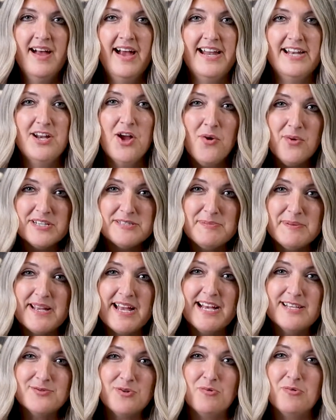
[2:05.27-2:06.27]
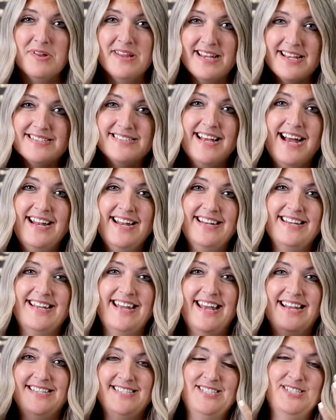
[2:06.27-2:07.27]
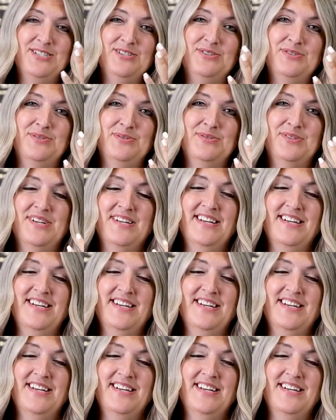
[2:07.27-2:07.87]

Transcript: I know it's because we're really excited to get to